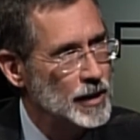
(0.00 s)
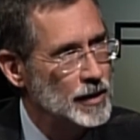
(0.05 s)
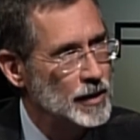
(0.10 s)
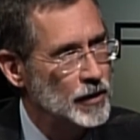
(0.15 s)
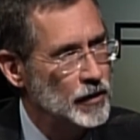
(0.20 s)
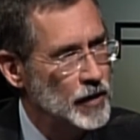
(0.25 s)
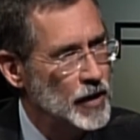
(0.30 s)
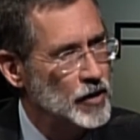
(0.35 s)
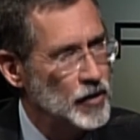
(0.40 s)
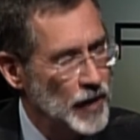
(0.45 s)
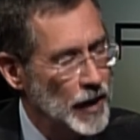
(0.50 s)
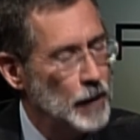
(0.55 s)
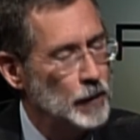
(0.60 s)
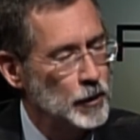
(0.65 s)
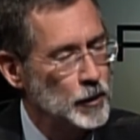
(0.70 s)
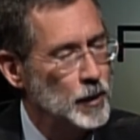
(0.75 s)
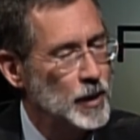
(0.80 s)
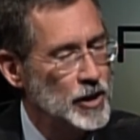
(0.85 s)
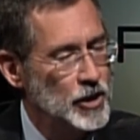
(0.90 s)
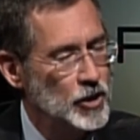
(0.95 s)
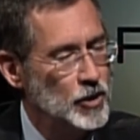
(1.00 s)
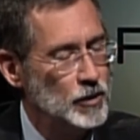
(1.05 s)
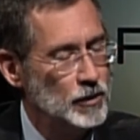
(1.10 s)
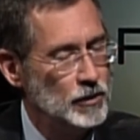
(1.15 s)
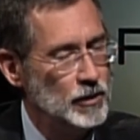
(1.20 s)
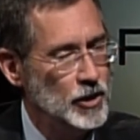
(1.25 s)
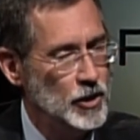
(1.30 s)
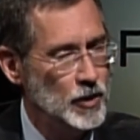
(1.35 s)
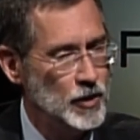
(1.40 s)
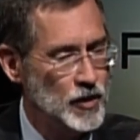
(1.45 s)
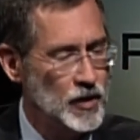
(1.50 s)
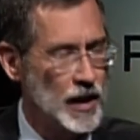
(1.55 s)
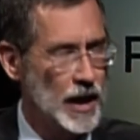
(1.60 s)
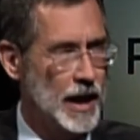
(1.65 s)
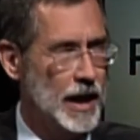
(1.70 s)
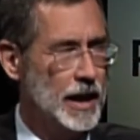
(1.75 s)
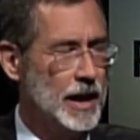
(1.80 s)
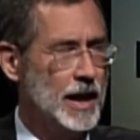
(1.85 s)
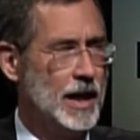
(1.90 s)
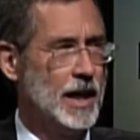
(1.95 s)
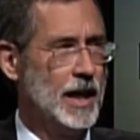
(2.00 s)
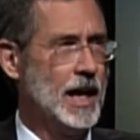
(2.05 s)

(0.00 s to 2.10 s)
decision. That was when you said,